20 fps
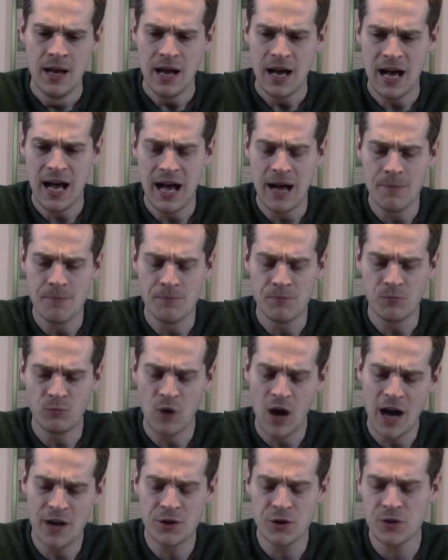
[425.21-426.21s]

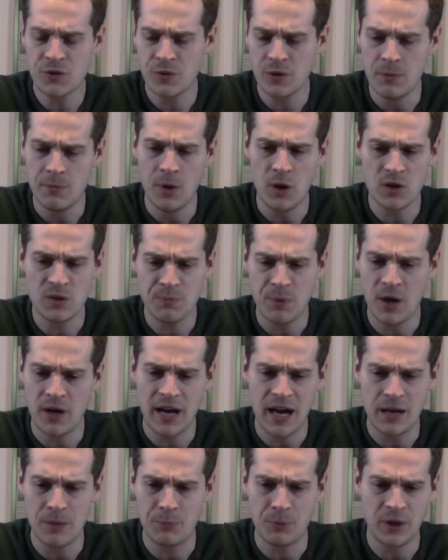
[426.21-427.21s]
Rodgers, for the most
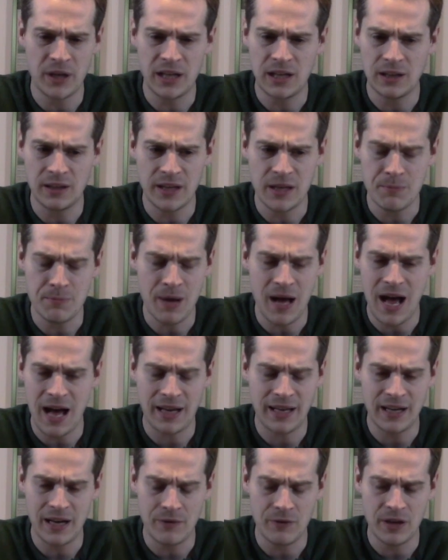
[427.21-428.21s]
part, had a pretty clean
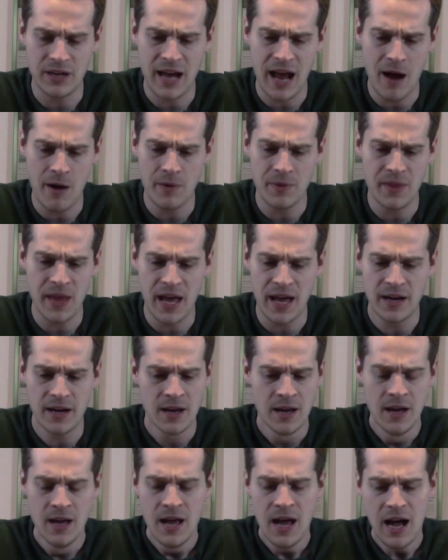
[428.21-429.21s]
pocket every now and then.